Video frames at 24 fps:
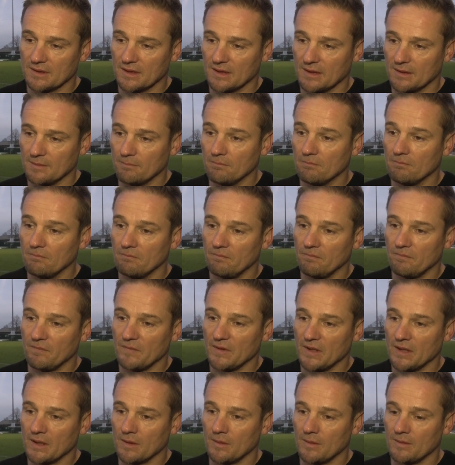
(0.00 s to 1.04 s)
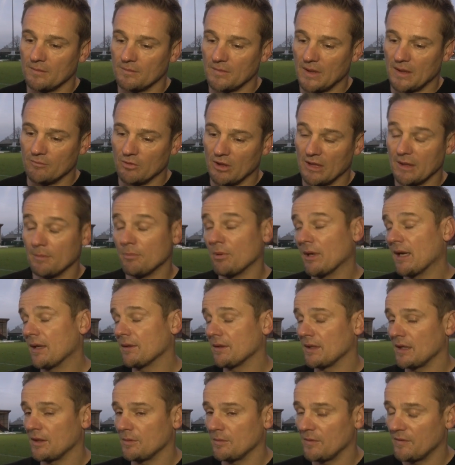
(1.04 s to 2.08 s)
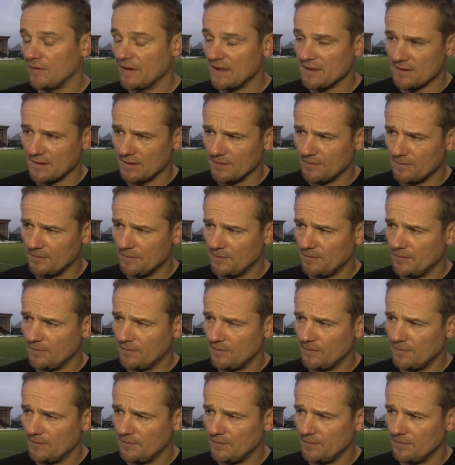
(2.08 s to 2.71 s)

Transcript: you know, I'm really proud and I hope the fans are.